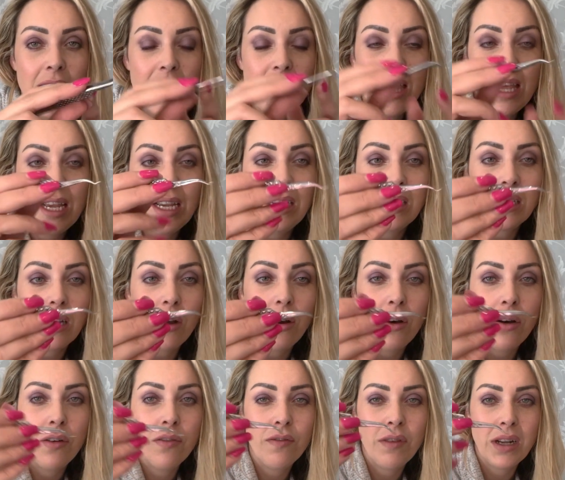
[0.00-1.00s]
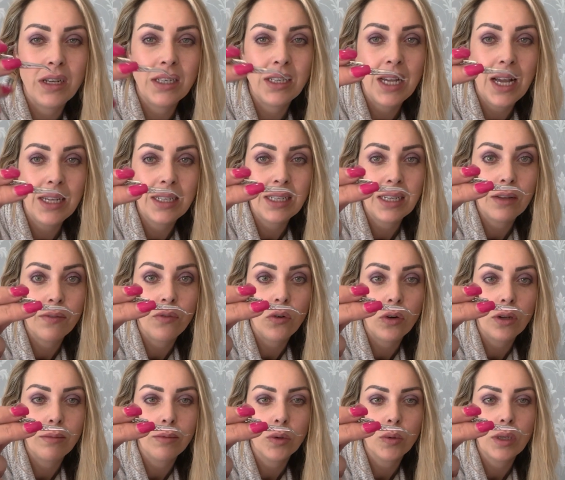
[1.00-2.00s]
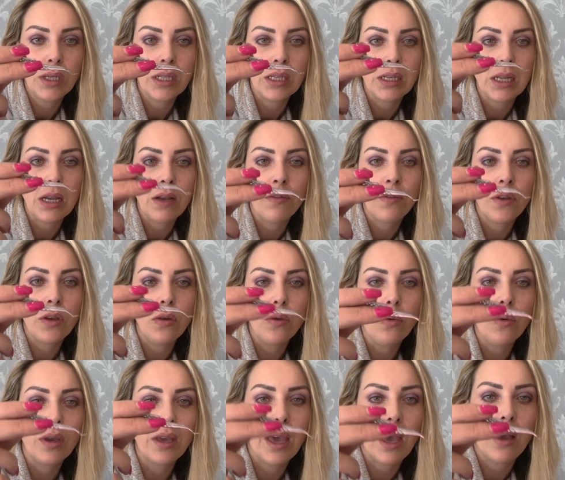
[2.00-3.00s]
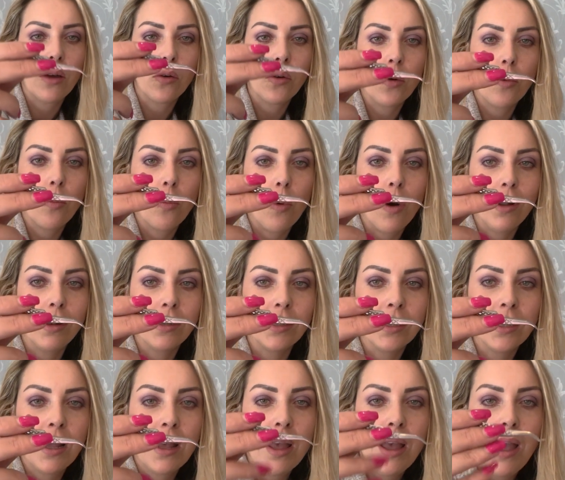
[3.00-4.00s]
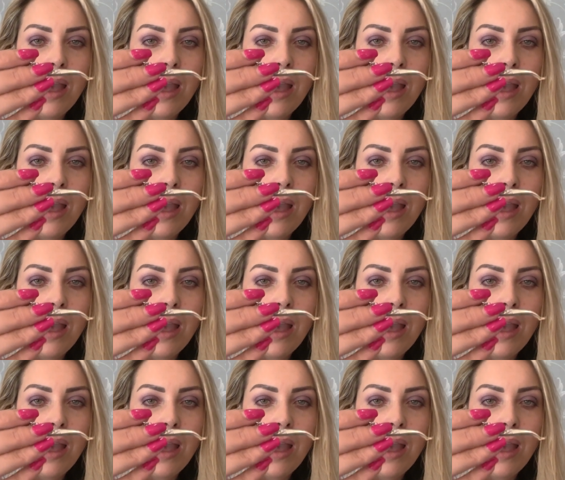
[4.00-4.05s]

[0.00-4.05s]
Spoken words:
these are fantastic volume tweezers if you get good ones,